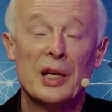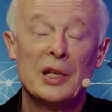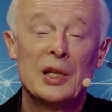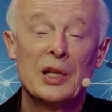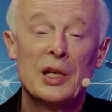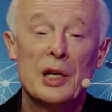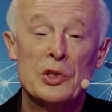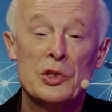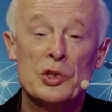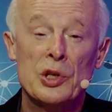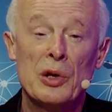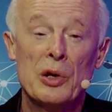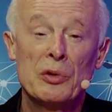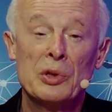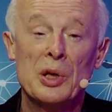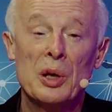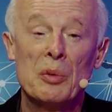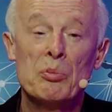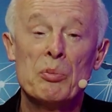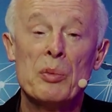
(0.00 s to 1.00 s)
And here I show
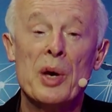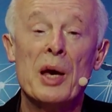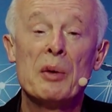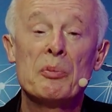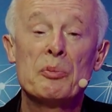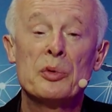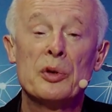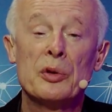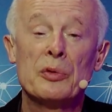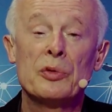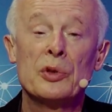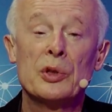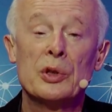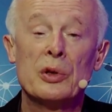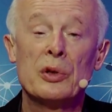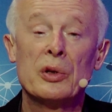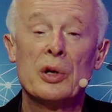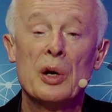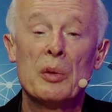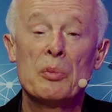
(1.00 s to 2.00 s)
you a map of
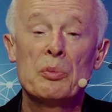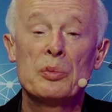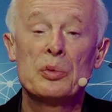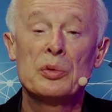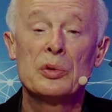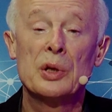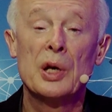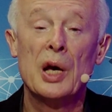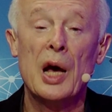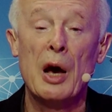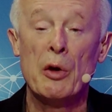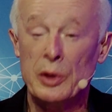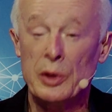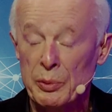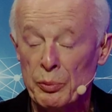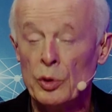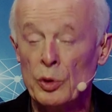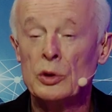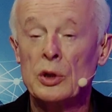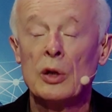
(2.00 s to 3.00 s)
Europe, how
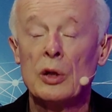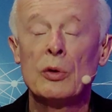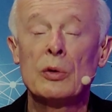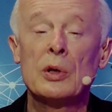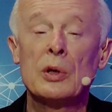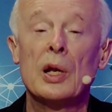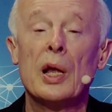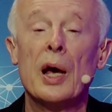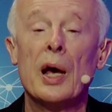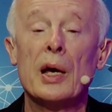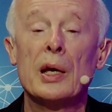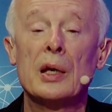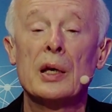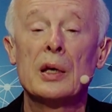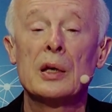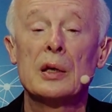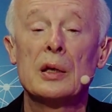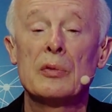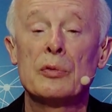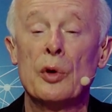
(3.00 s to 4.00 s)
it would look
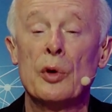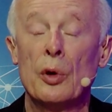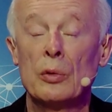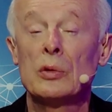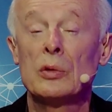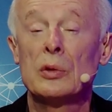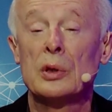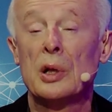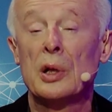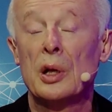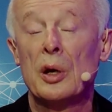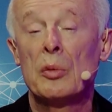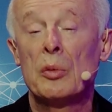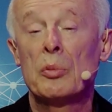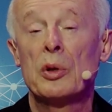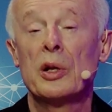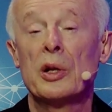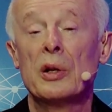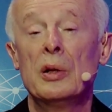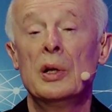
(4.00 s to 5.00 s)
like if all the
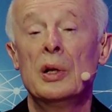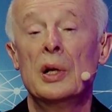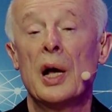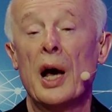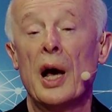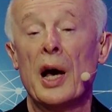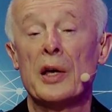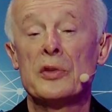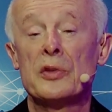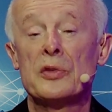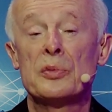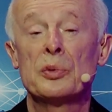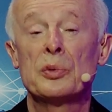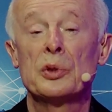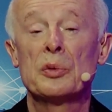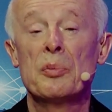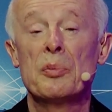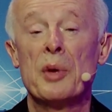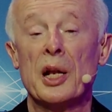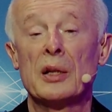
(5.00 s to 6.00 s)
global ice
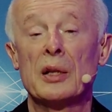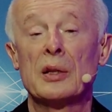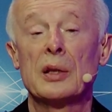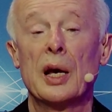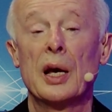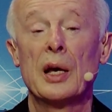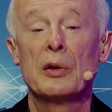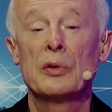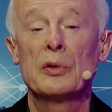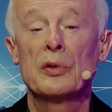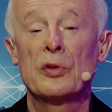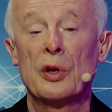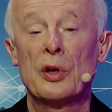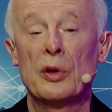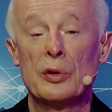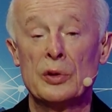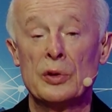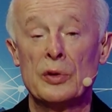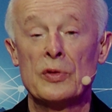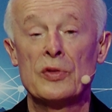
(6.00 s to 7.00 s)
would melt down.
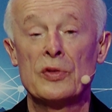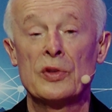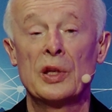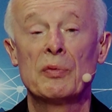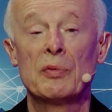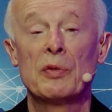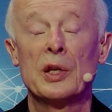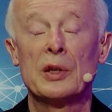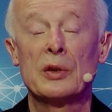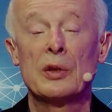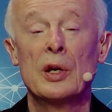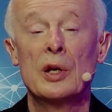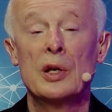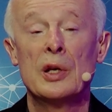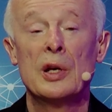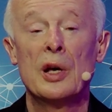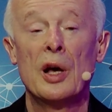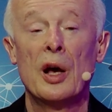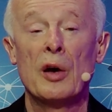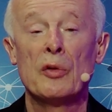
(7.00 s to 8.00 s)
So you see that
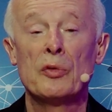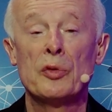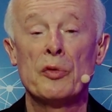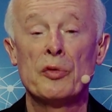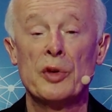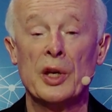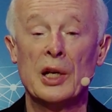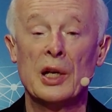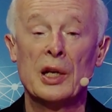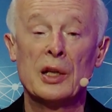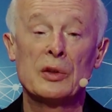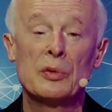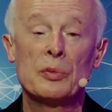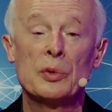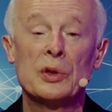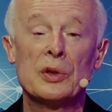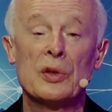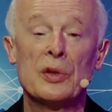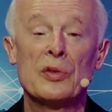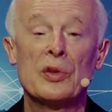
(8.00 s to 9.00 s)
half of England
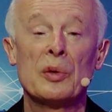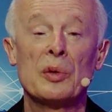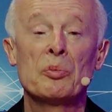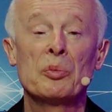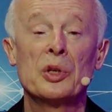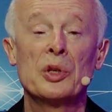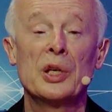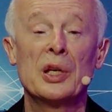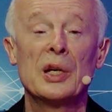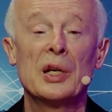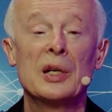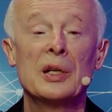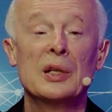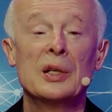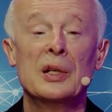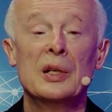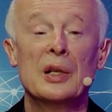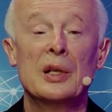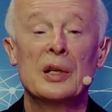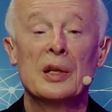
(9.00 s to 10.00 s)
would disappear,
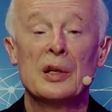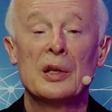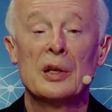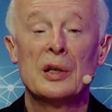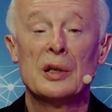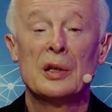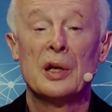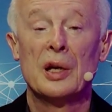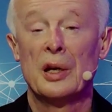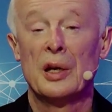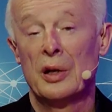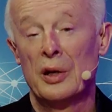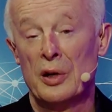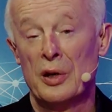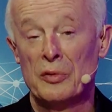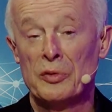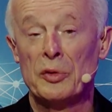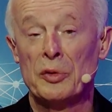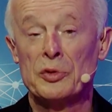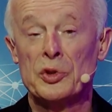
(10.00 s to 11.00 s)

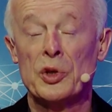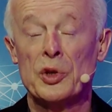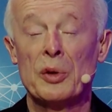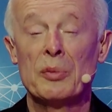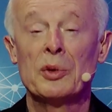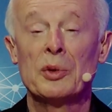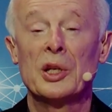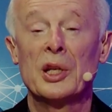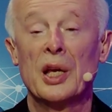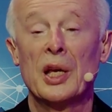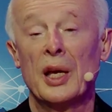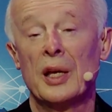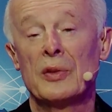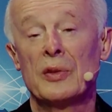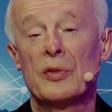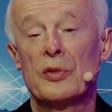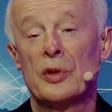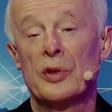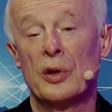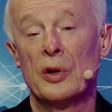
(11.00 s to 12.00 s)
half of Germany,
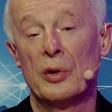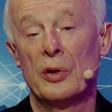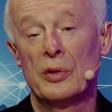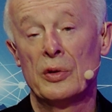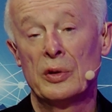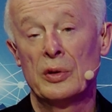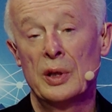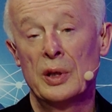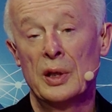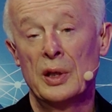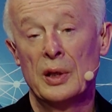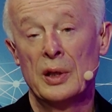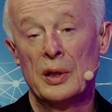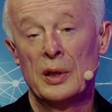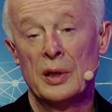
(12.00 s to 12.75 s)
and so on.